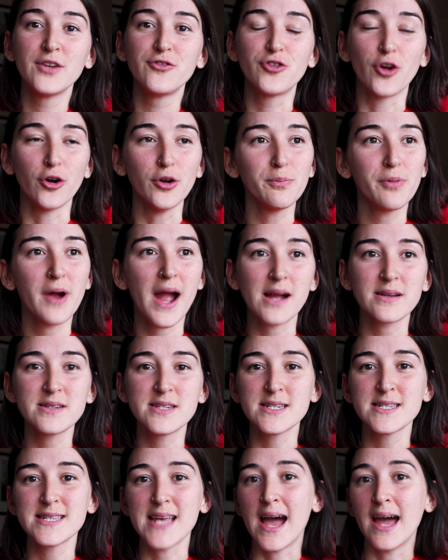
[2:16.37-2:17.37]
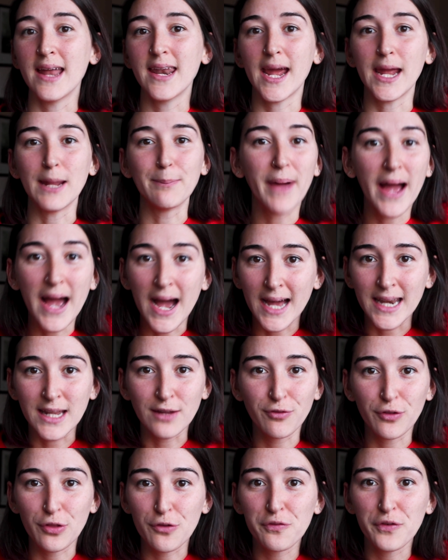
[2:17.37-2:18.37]
Don't practice at a party
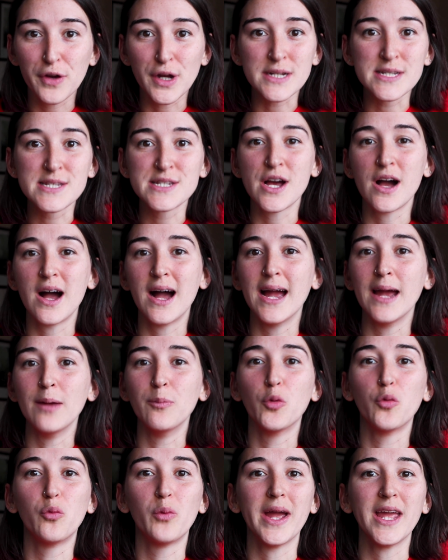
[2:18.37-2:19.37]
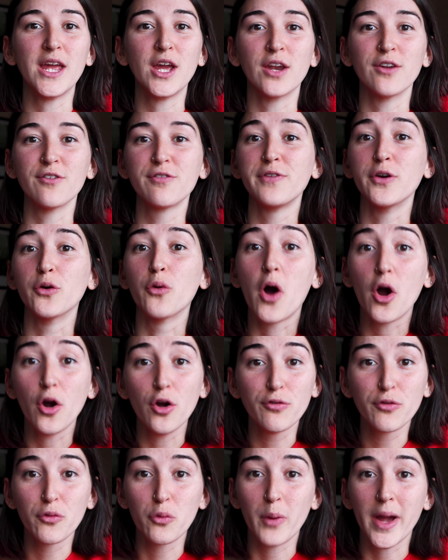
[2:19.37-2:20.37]
for the first time where you're going to feel
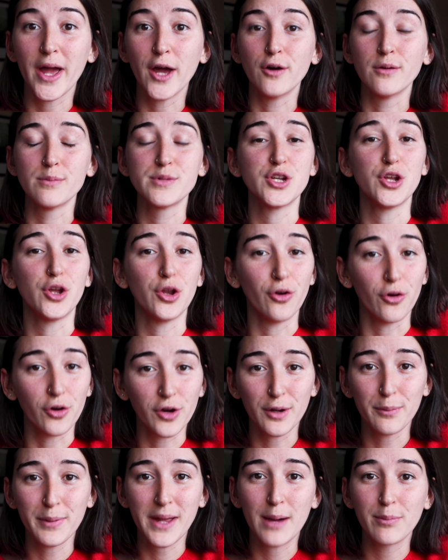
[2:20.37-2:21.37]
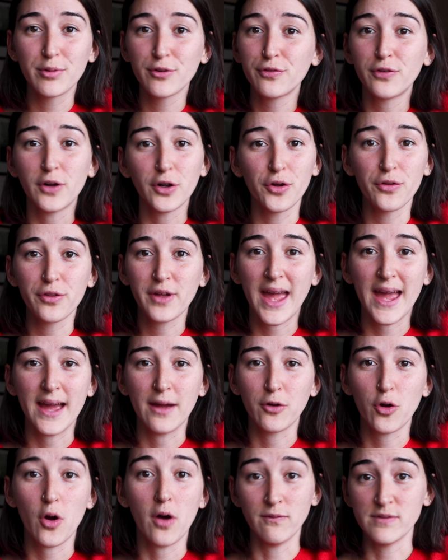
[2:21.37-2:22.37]
overwhelmed, you're not going to be able to follow the
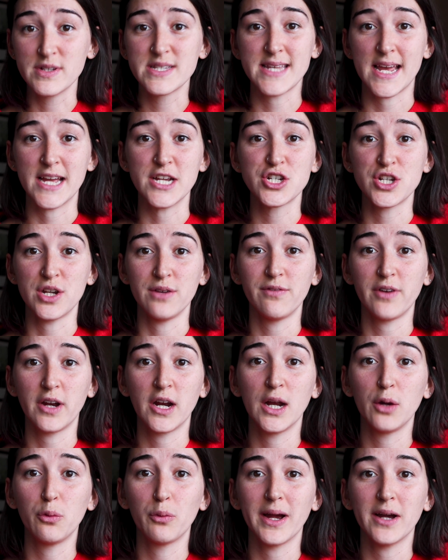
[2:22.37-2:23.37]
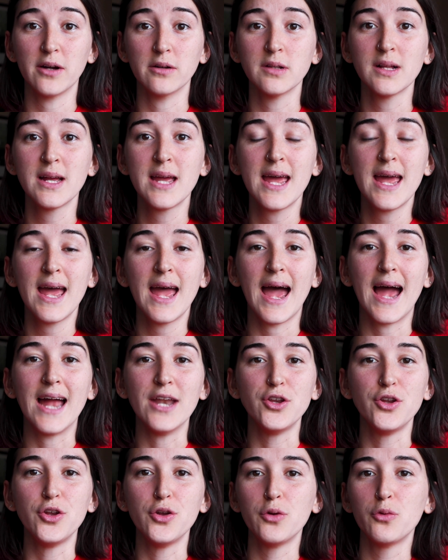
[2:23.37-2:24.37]
conversation very well,
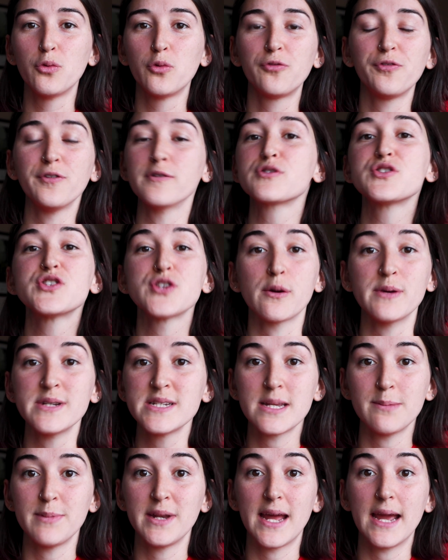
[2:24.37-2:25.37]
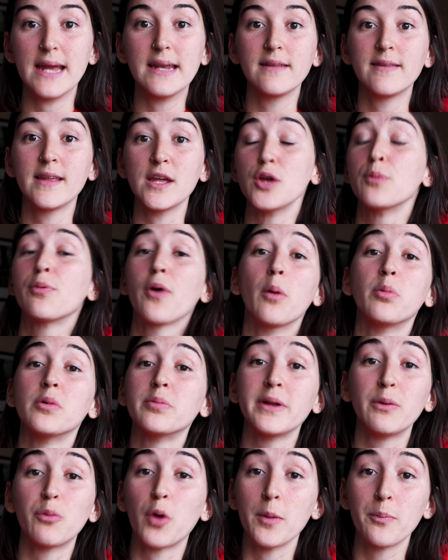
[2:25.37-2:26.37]
and you feel so intimidated that you
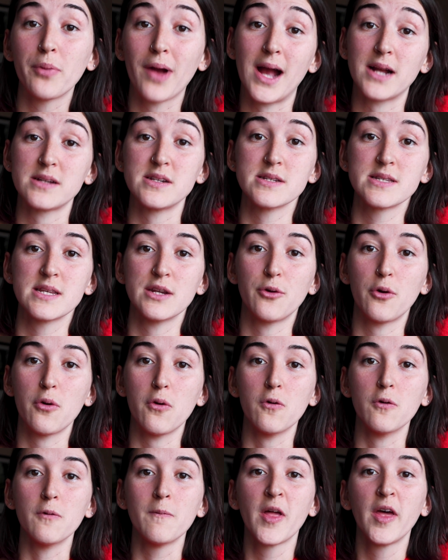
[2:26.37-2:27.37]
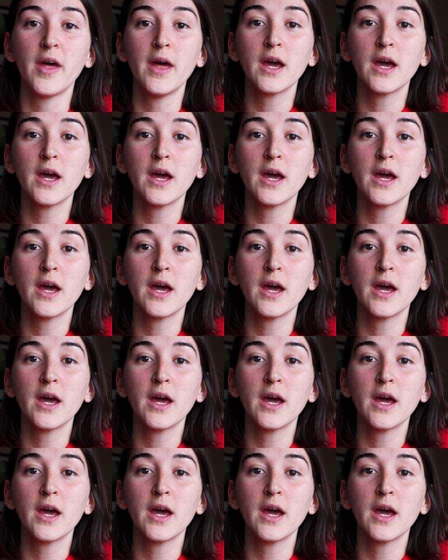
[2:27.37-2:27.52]
probably won't practice at all.